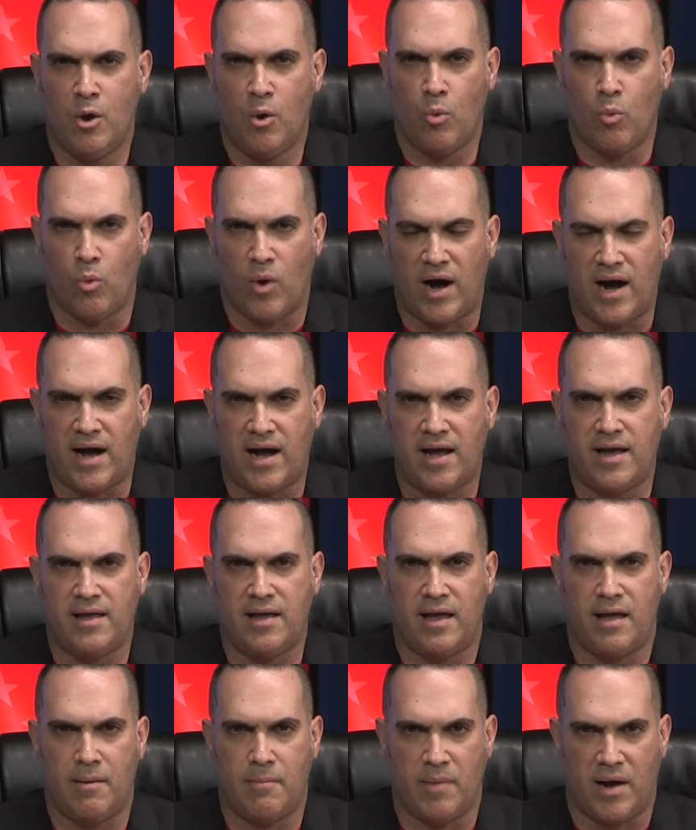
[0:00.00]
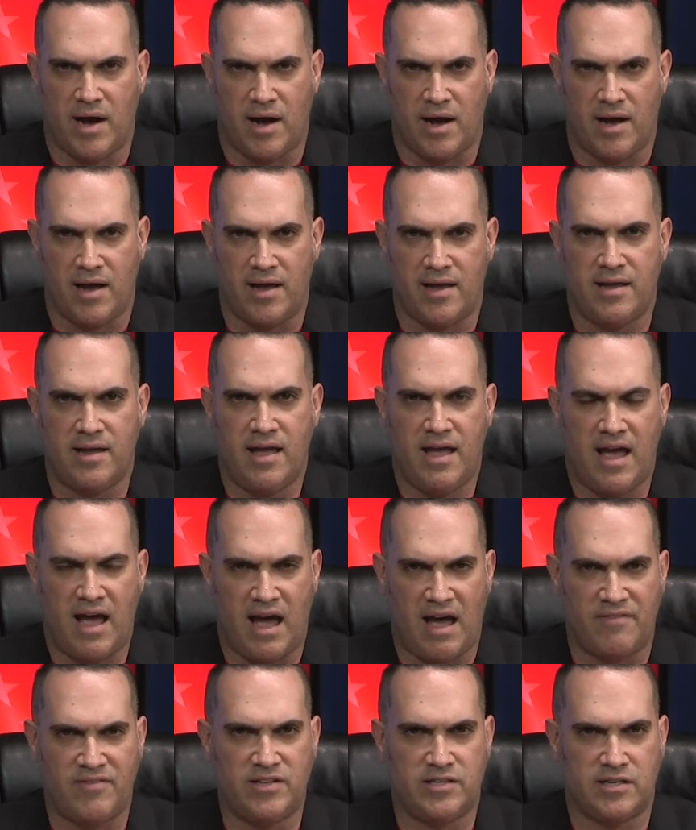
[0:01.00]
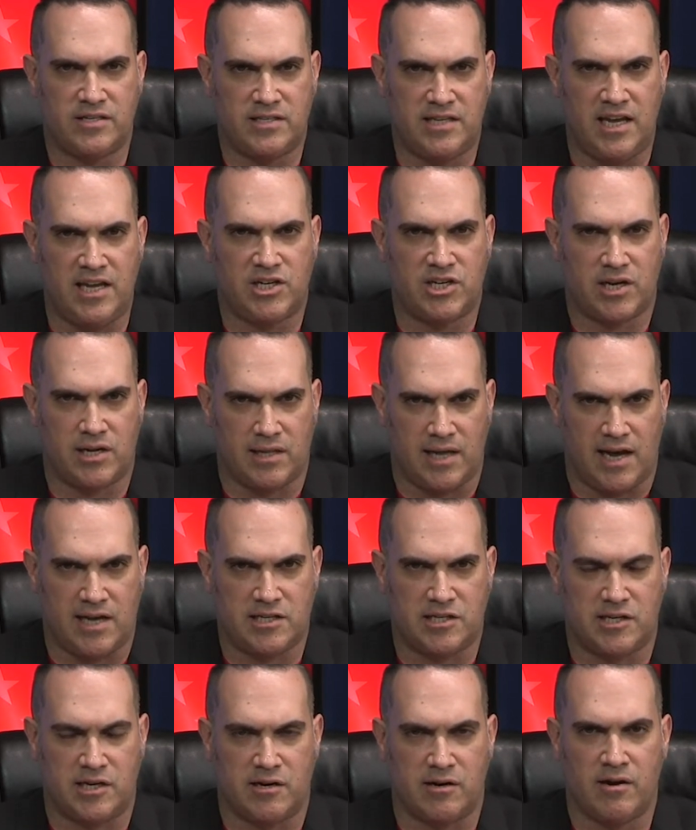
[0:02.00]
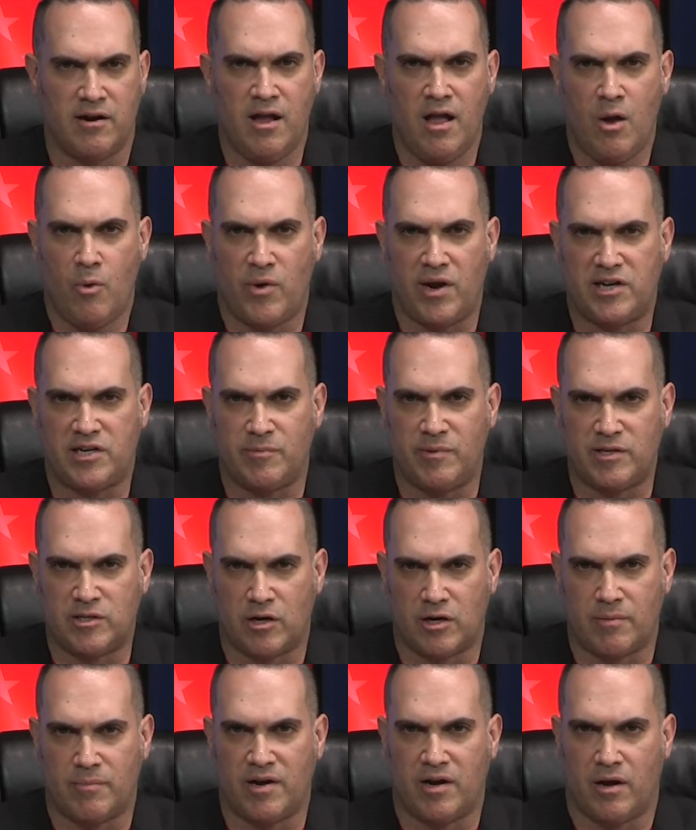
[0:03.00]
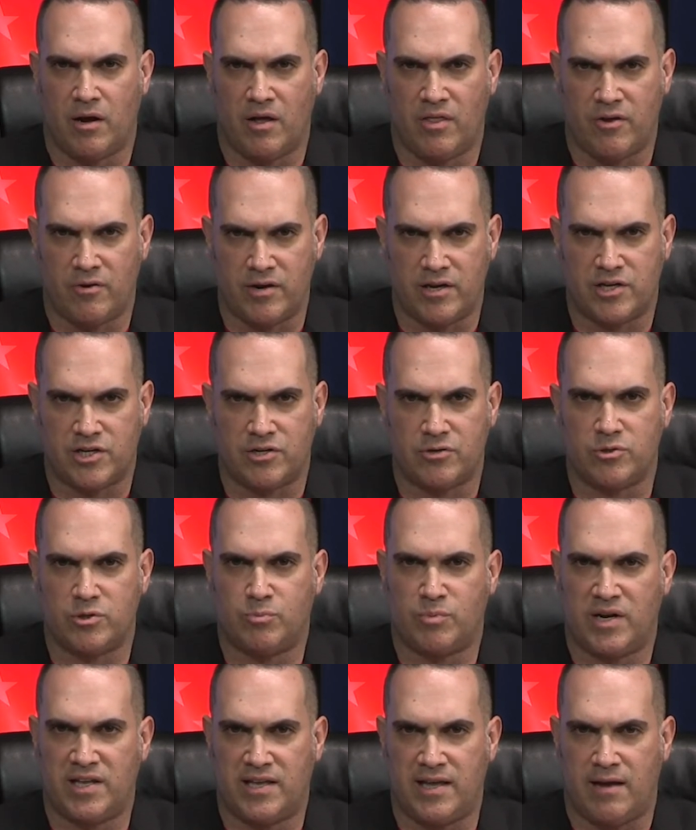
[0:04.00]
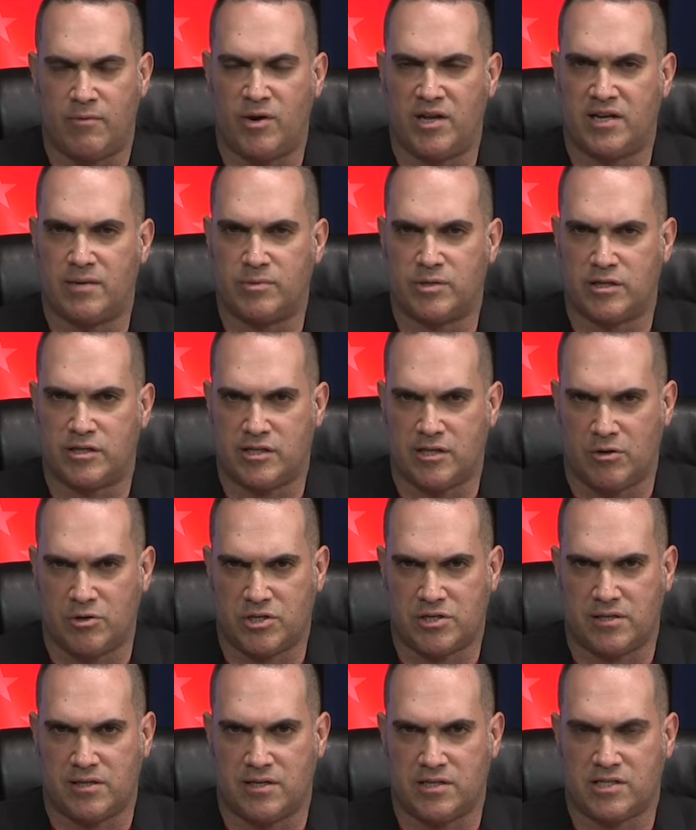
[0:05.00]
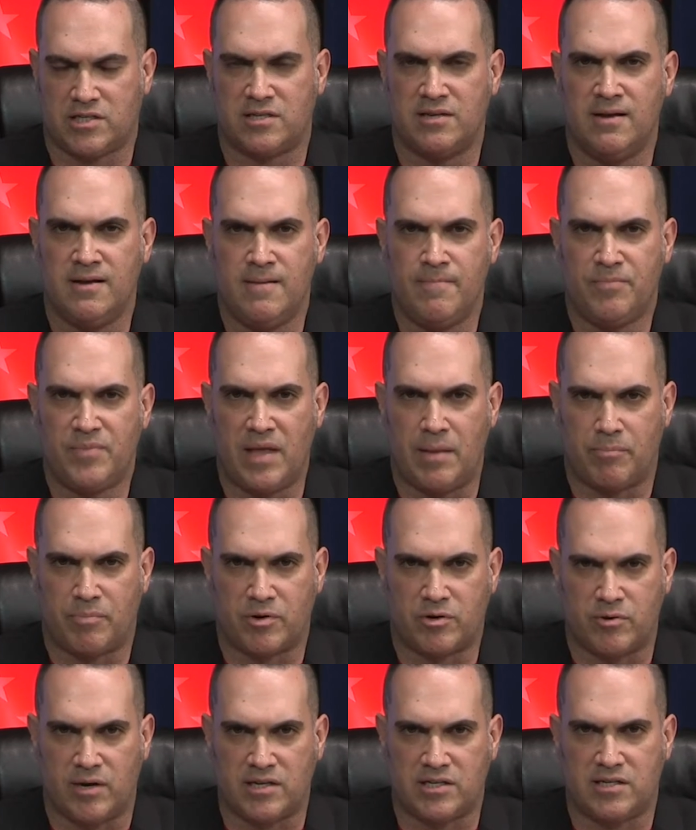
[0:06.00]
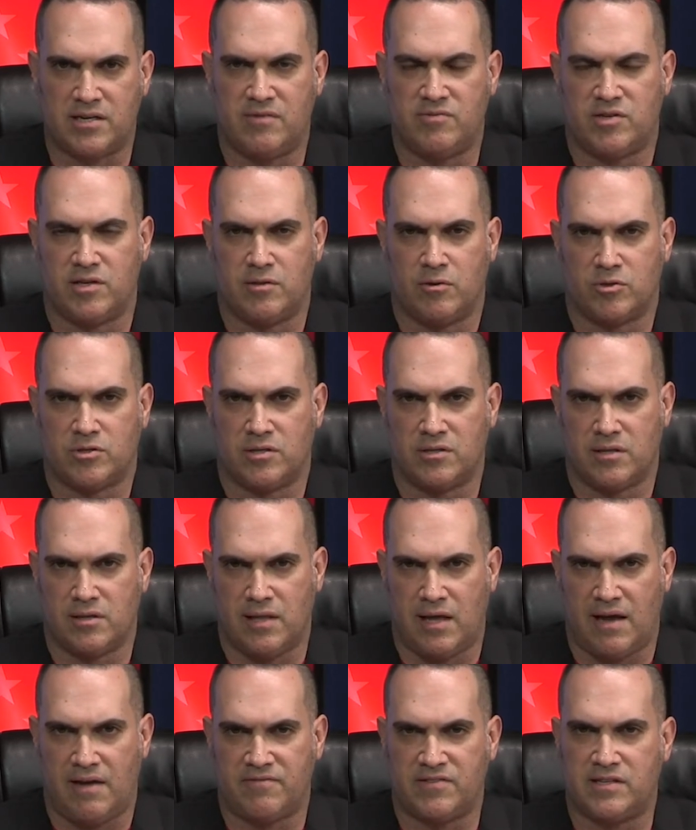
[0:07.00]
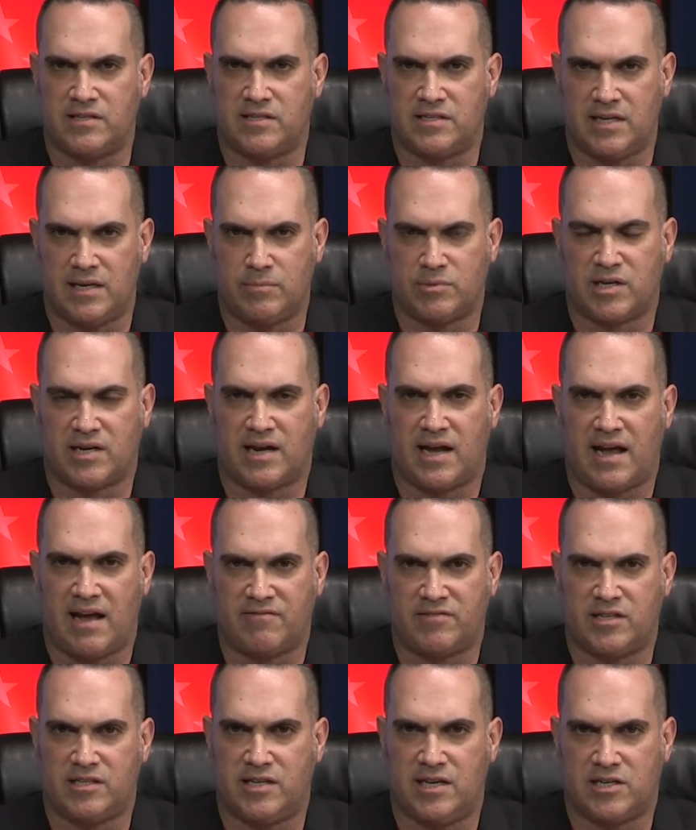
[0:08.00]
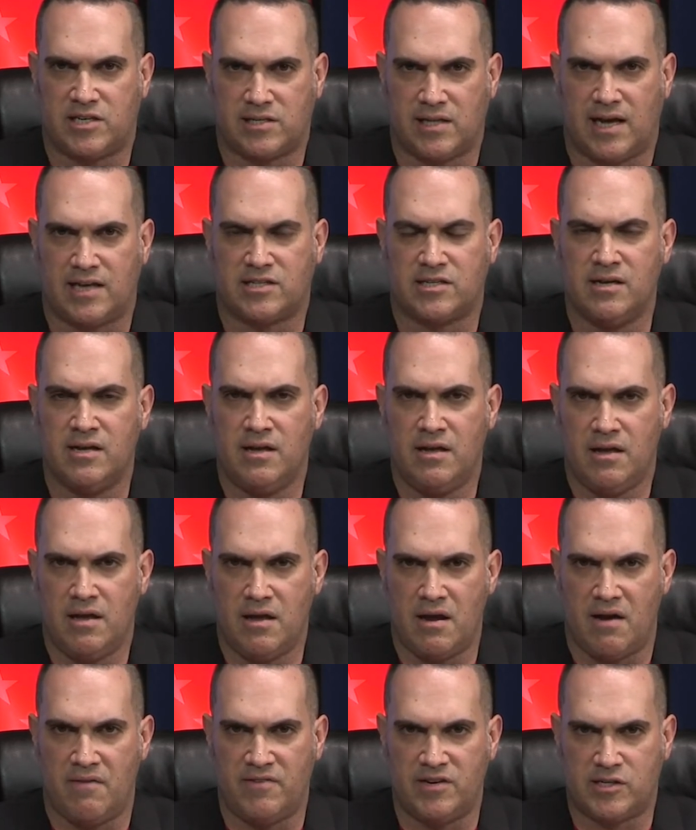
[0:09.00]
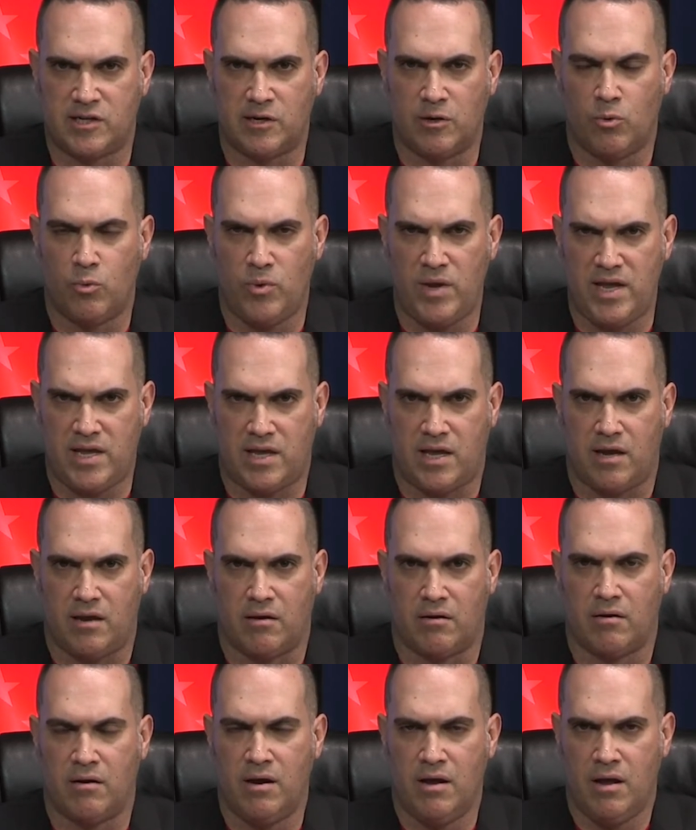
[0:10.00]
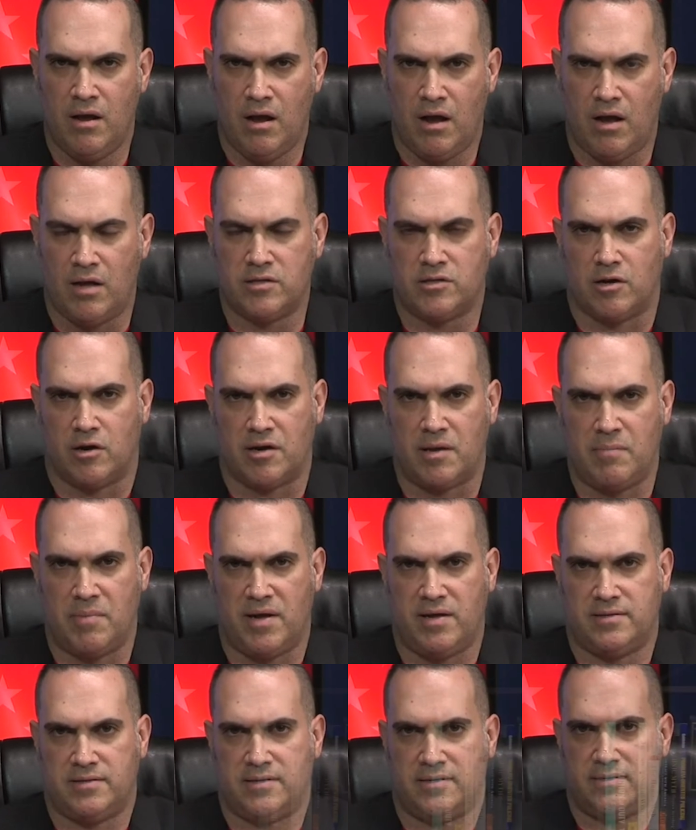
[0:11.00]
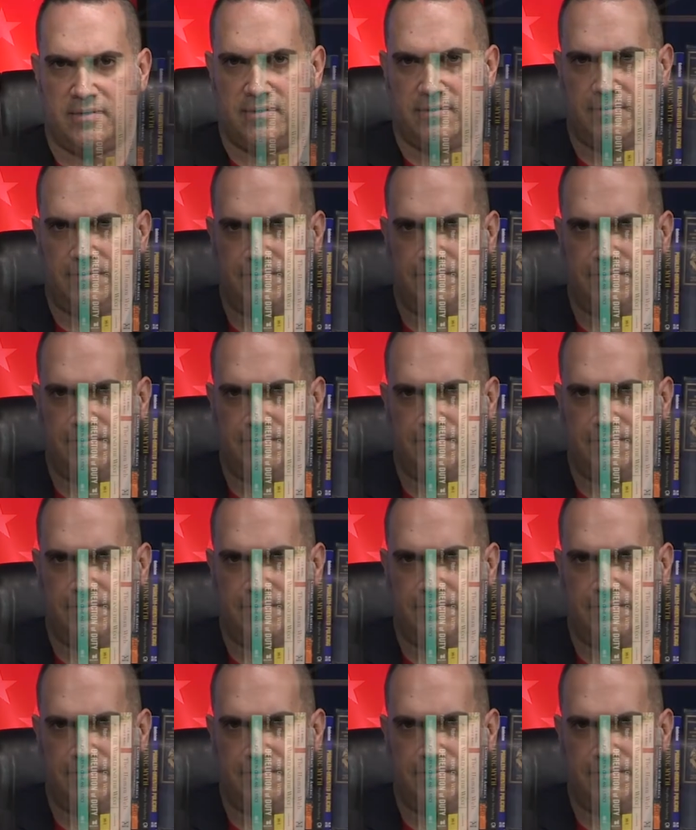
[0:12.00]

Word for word: Why am I having to teach class here when I should be talking about other issues? But again, when it comes to socialists and progressives and those on the left, it seems like I have to teach class every single week here on Talking Politics.